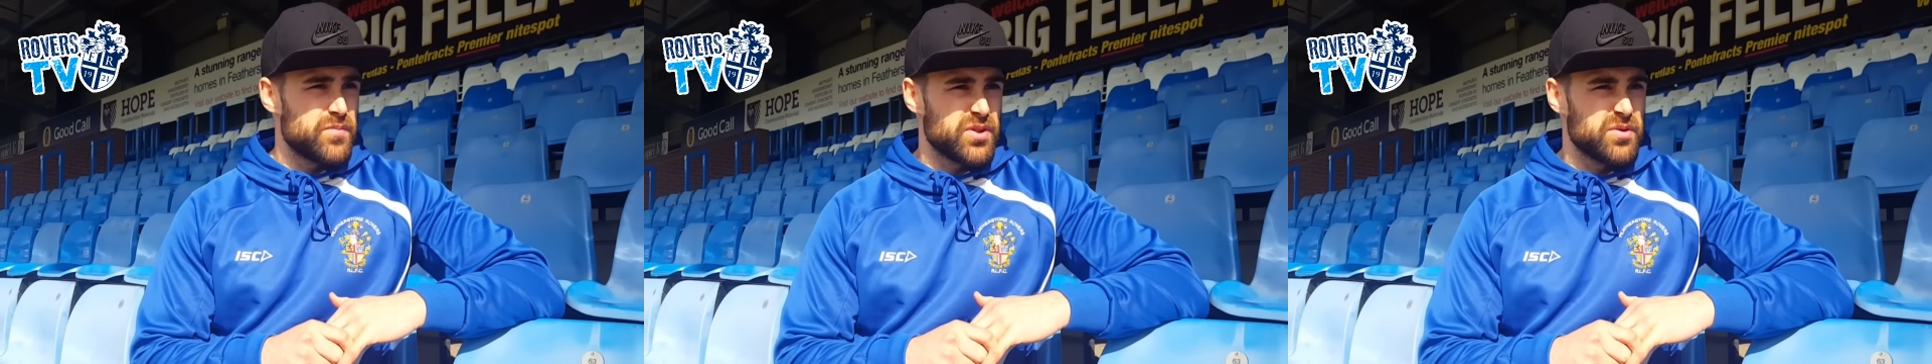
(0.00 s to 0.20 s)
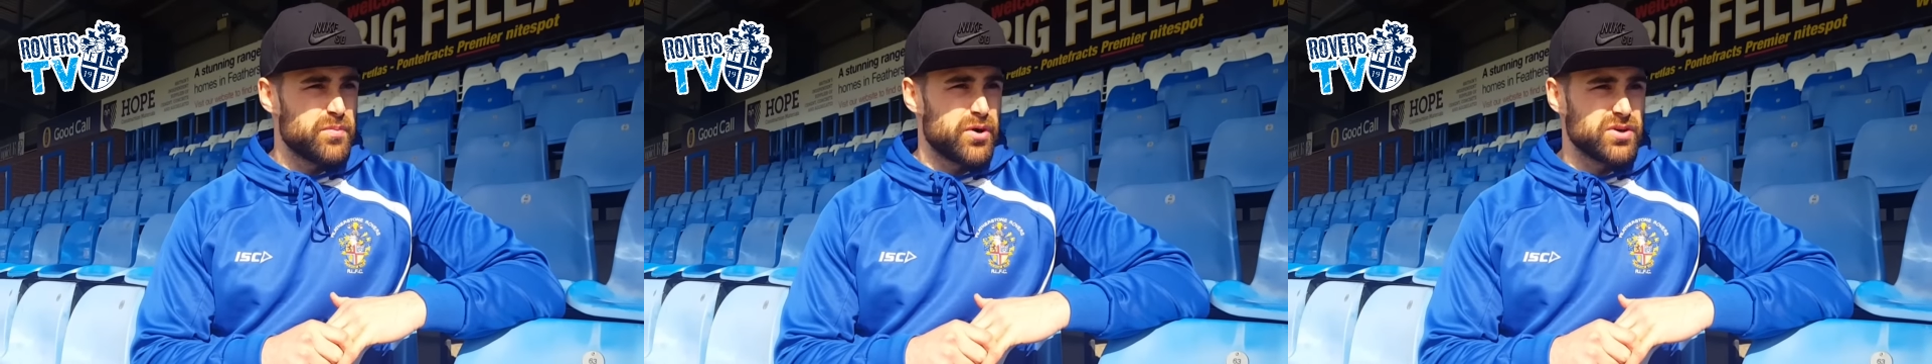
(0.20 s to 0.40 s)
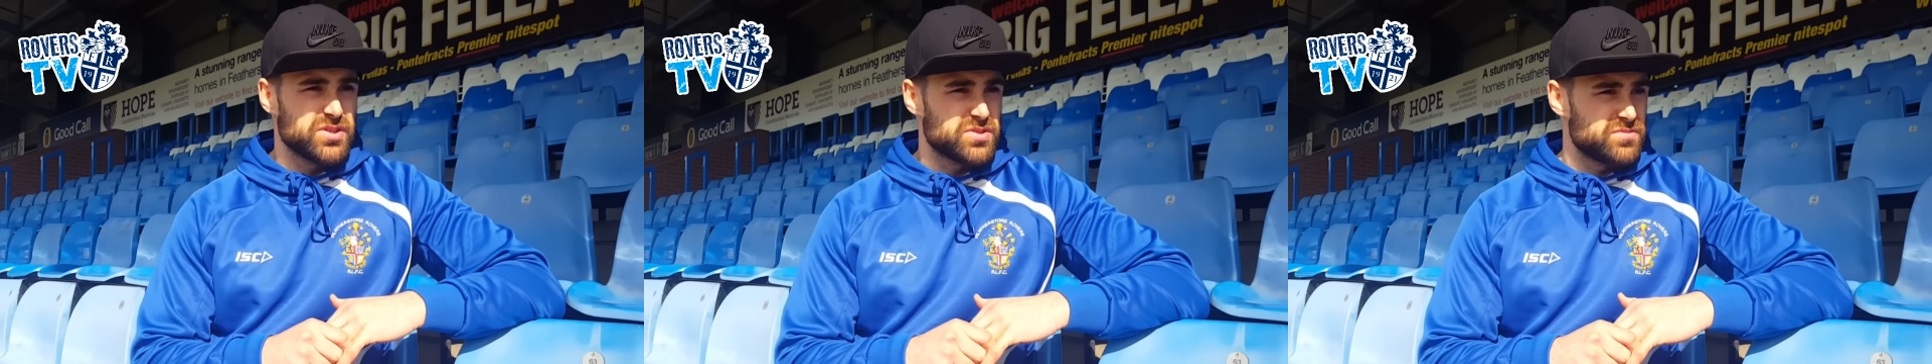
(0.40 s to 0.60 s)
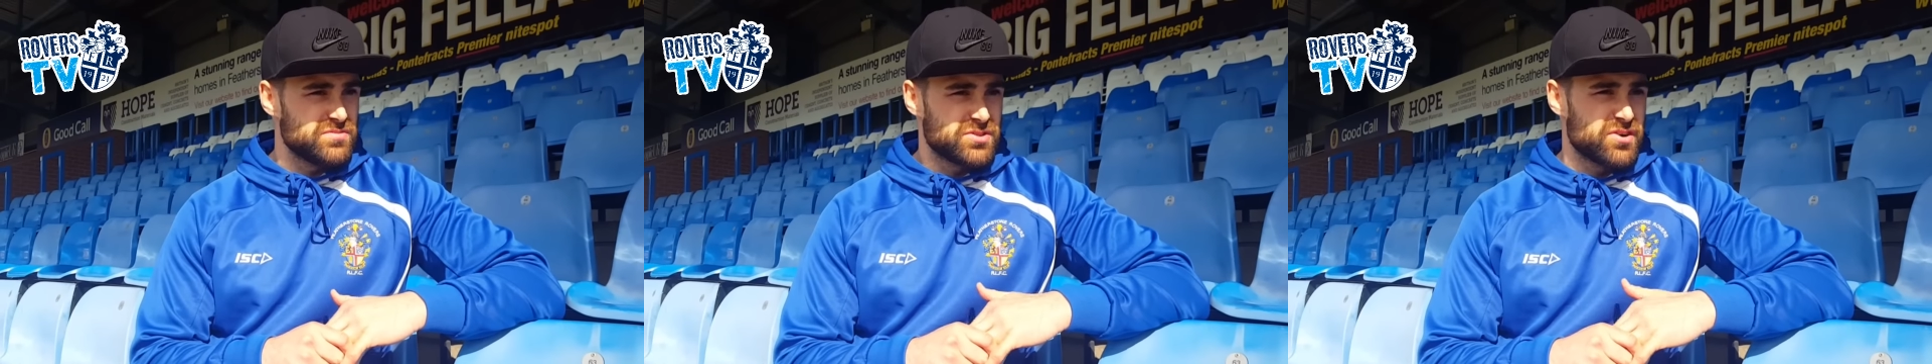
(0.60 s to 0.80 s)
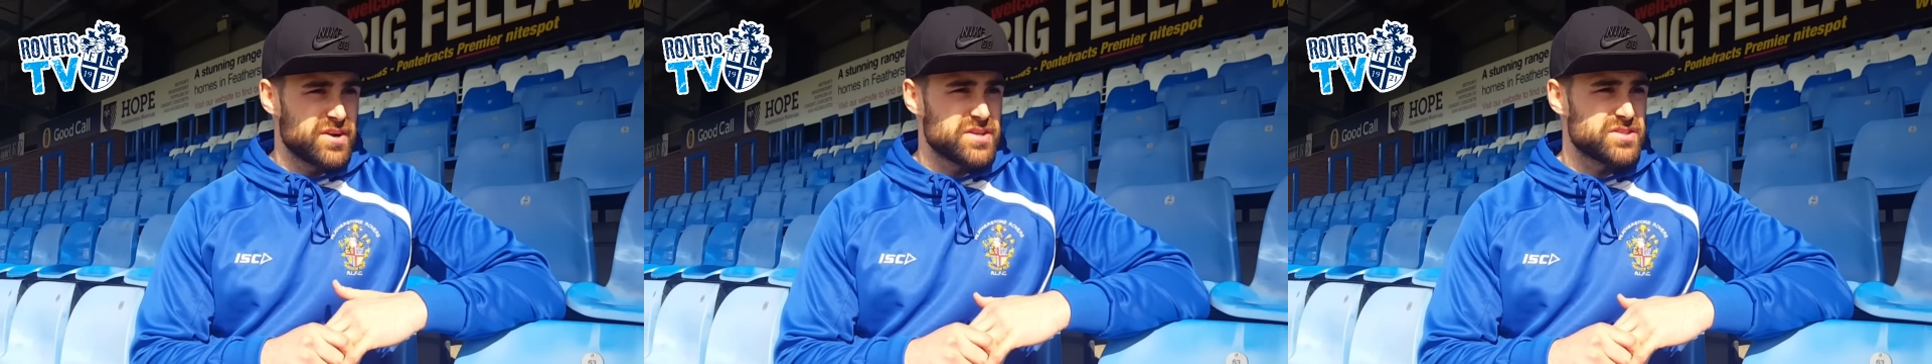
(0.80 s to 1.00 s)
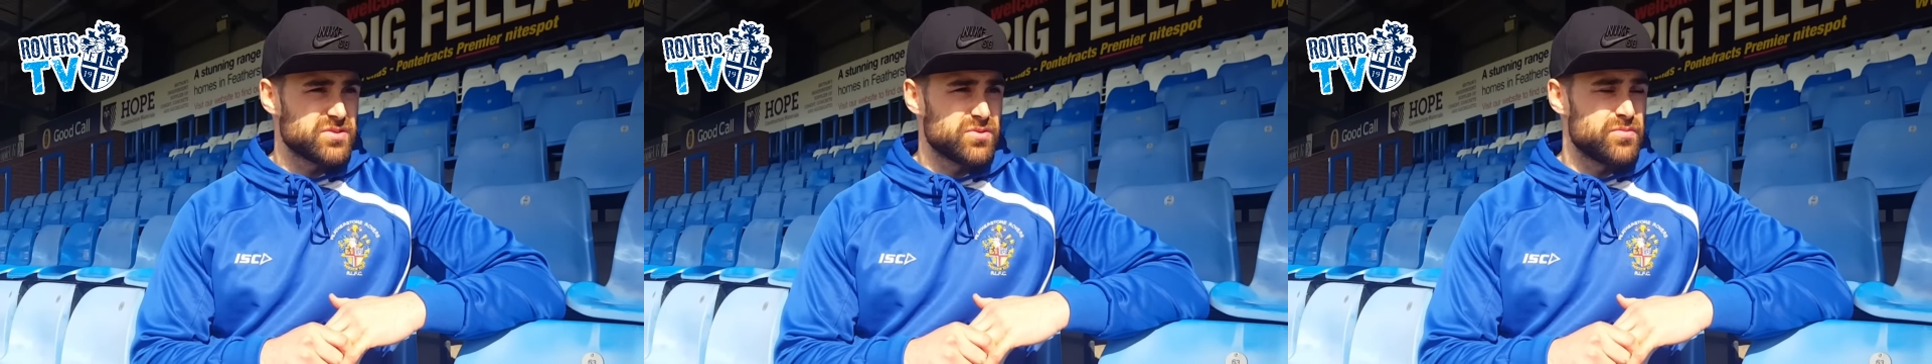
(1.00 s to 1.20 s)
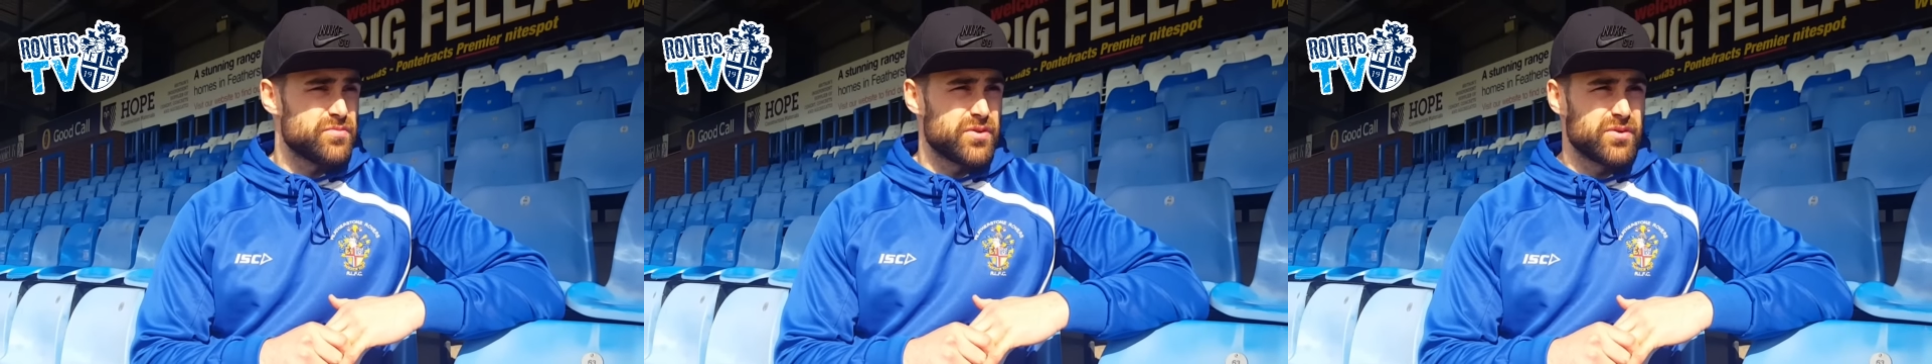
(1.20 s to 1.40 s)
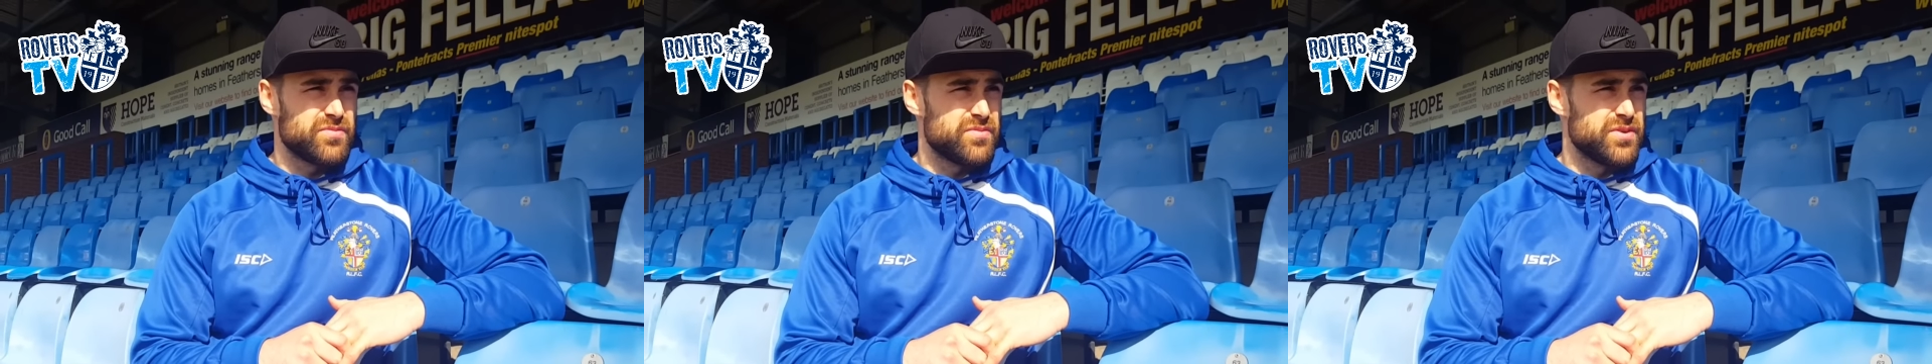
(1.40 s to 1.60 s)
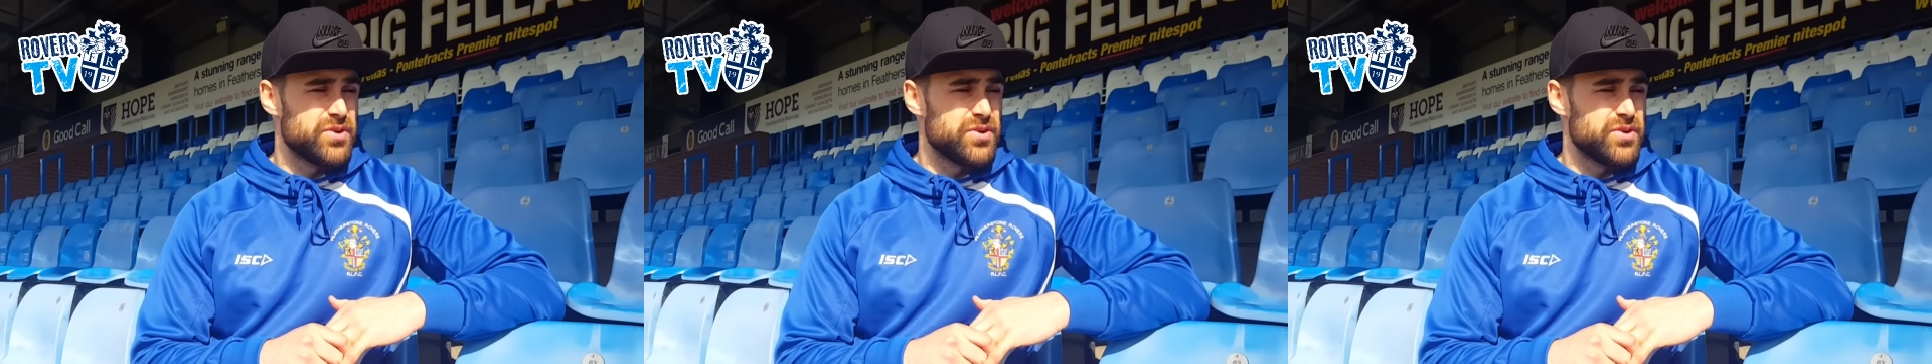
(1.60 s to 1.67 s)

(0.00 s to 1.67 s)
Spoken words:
But the boys, credit to them,